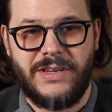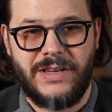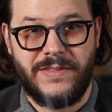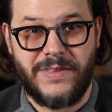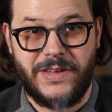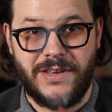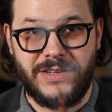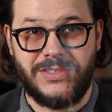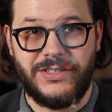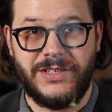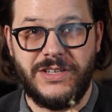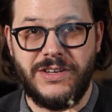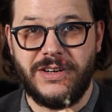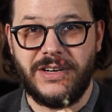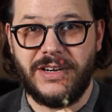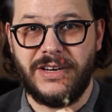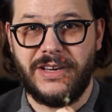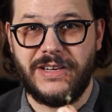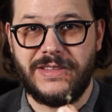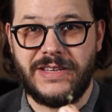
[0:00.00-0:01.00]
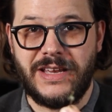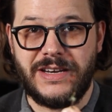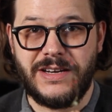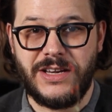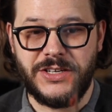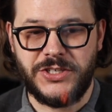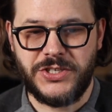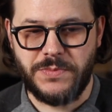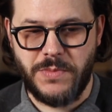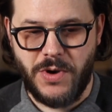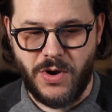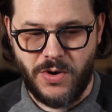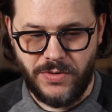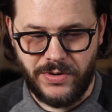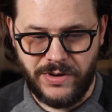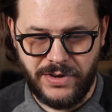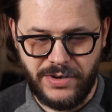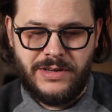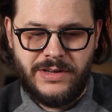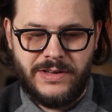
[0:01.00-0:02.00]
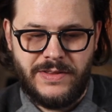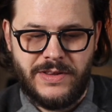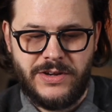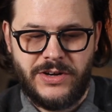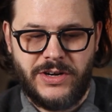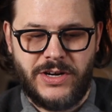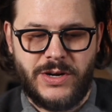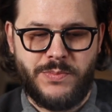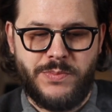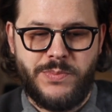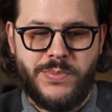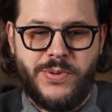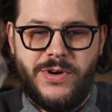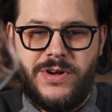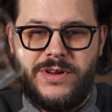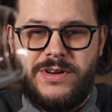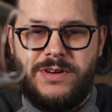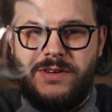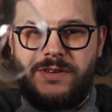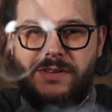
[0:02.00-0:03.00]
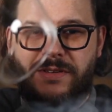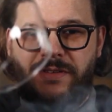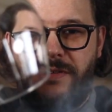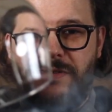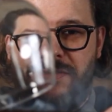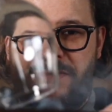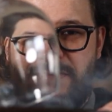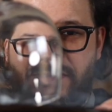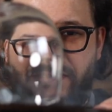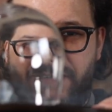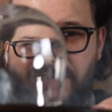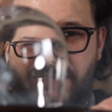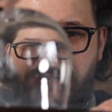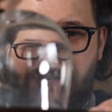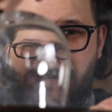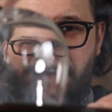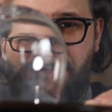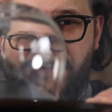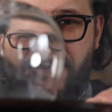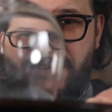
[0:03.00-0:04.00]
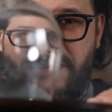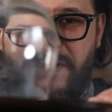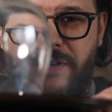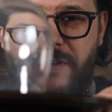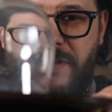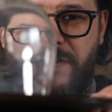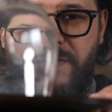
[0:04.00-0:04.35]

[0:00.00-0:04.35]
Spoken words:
And then see, you're going to get that nice smoke, and then you're going to put the snifter